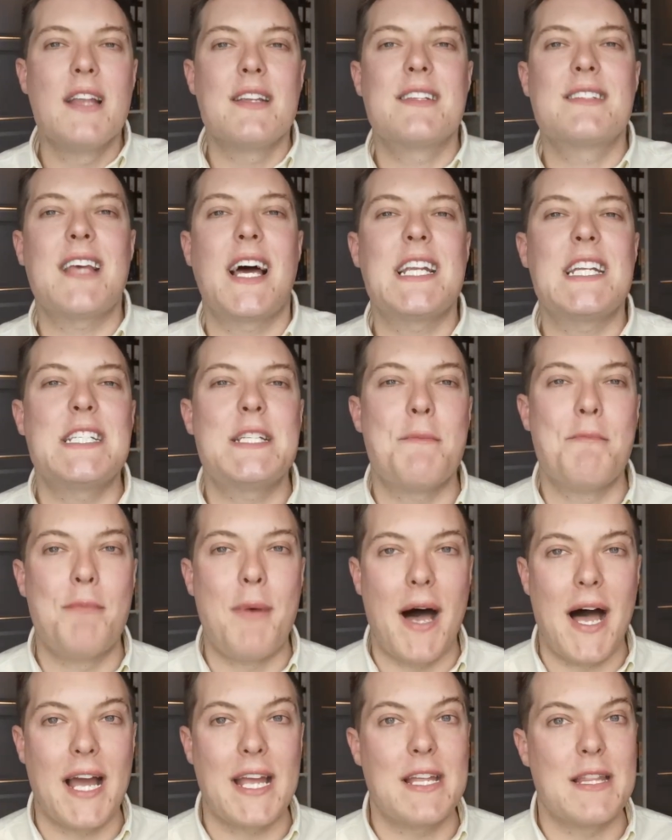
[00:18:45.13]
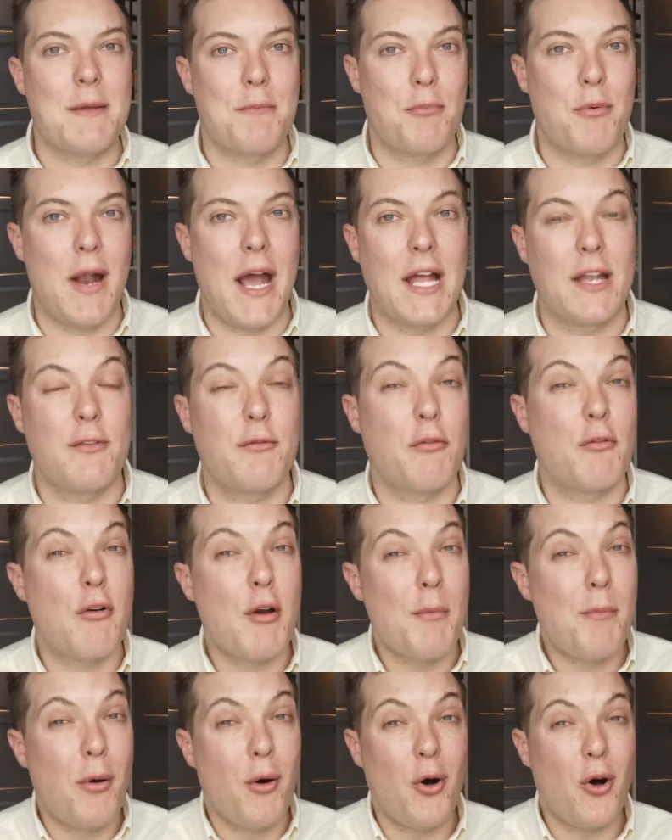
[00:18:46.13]
decided to buy the brand for a
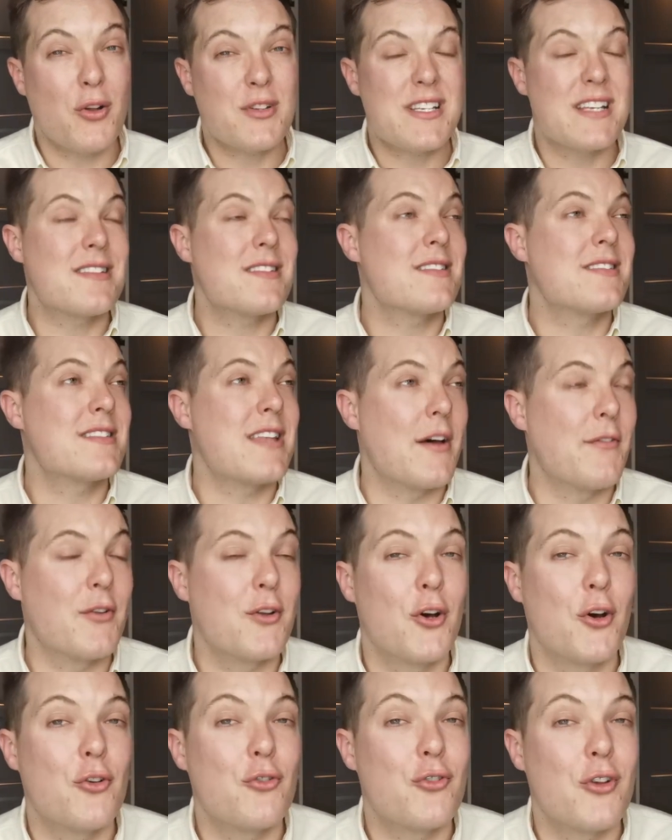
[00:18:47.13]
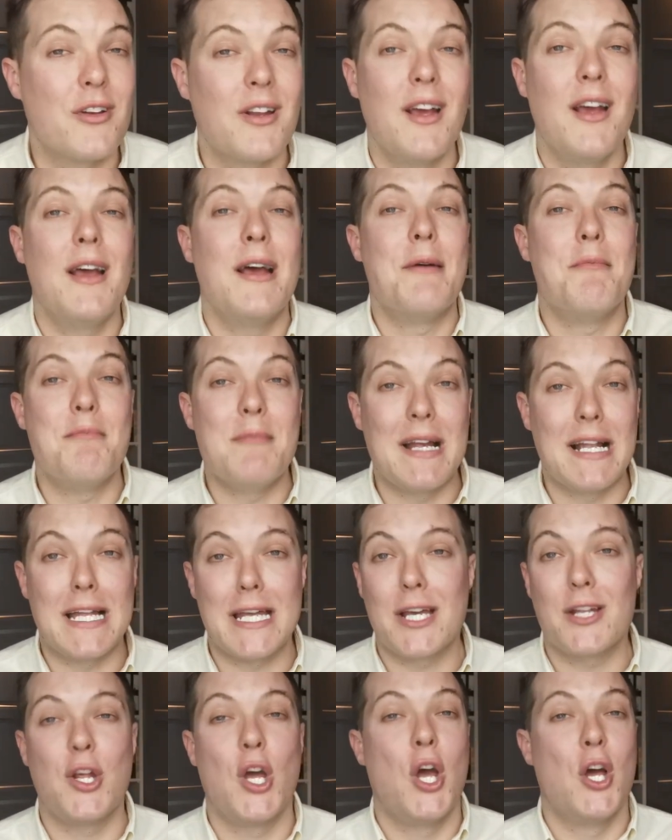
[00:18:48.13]
reported 700
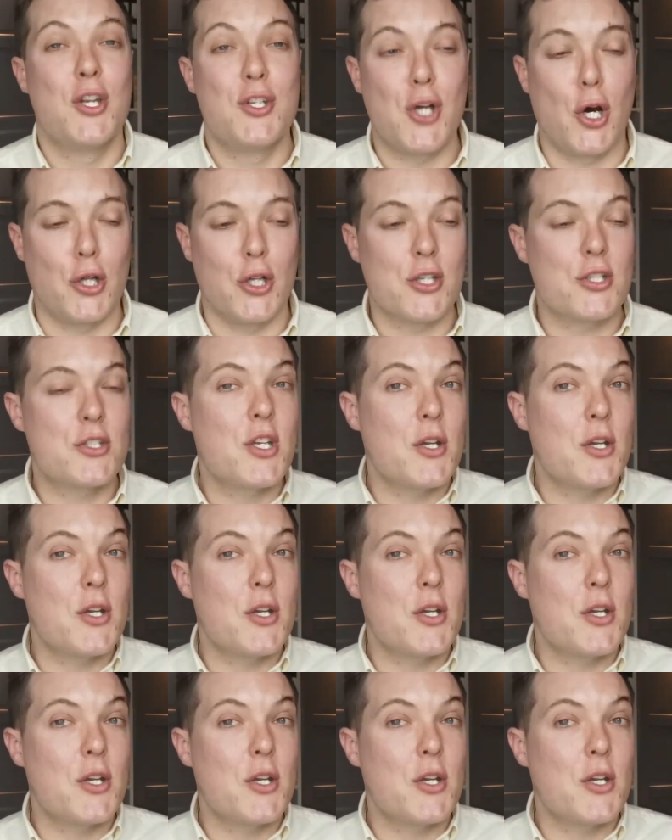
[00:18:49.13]
million dollars.